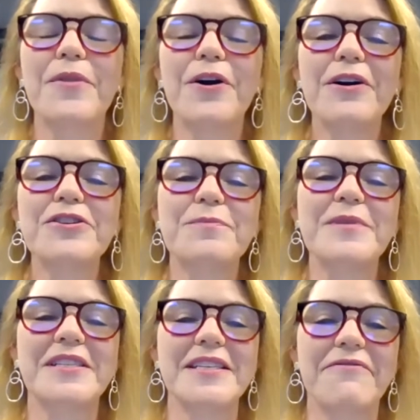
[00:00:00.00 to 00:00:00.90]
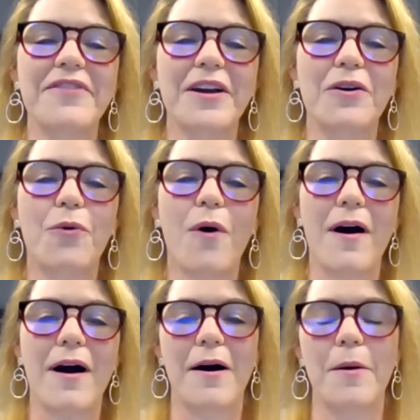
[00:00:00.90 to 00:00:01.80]
There are specific
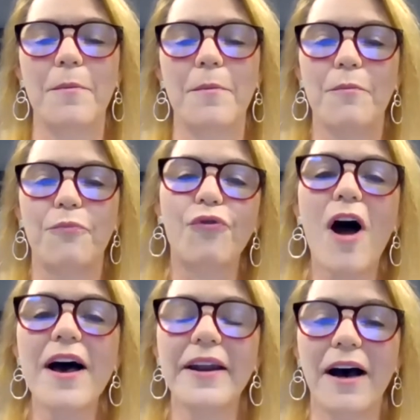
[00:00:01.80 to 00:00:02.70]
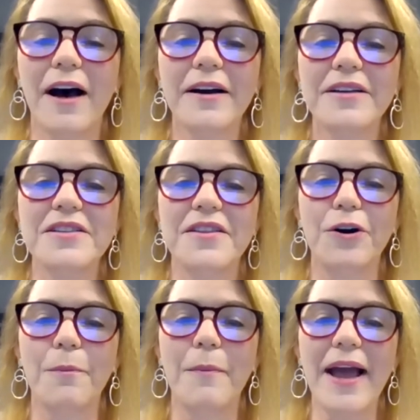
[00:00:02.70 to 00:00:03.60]
um, products that
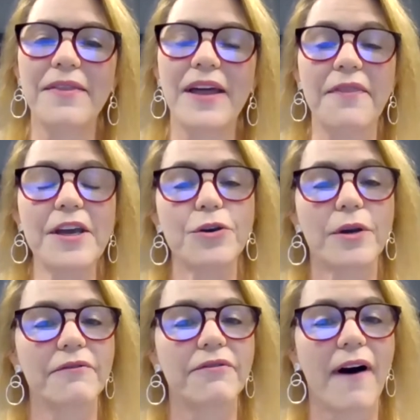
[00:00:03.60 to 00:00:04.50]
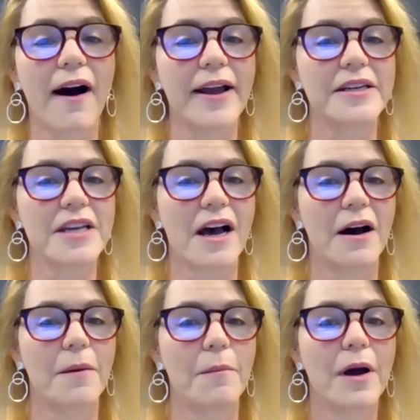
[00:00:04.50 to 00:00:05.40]
are made that I think you can find
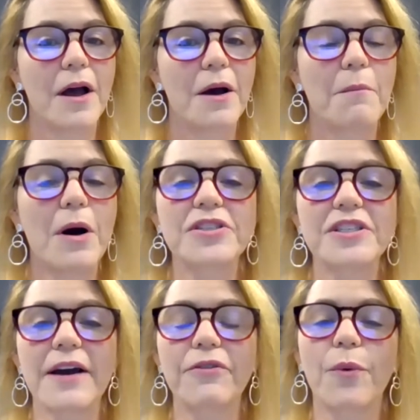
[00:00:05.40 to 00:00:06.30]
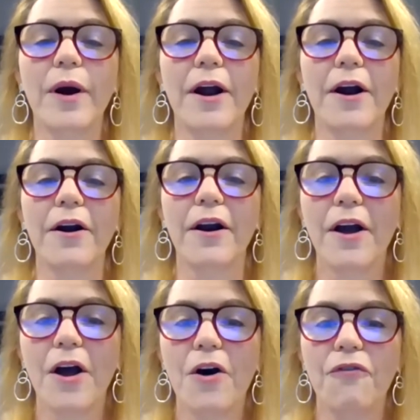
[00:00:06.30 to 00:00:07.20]
um, most everywhere
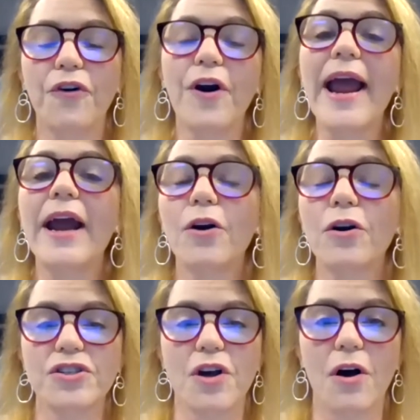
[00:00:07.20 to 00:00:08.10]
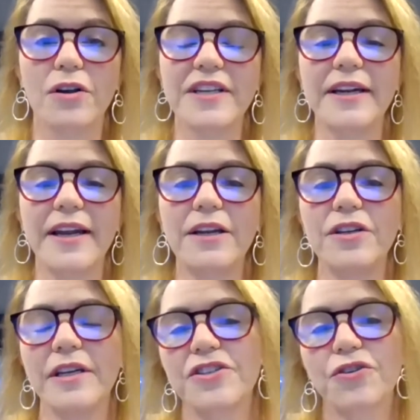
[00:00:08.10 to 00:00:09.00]
for aerosols and and you
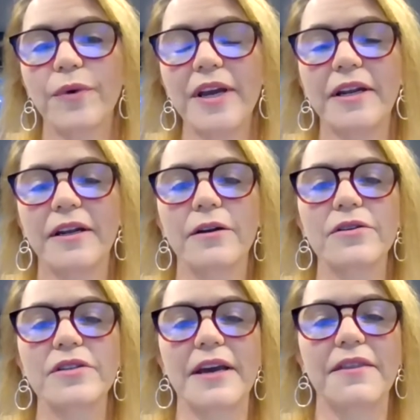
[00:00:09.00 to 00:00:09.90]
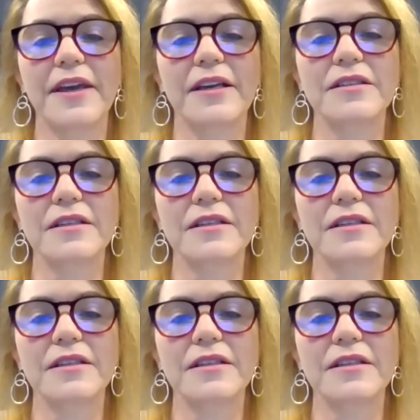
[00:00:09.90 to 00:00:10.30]
need to read it it'll say things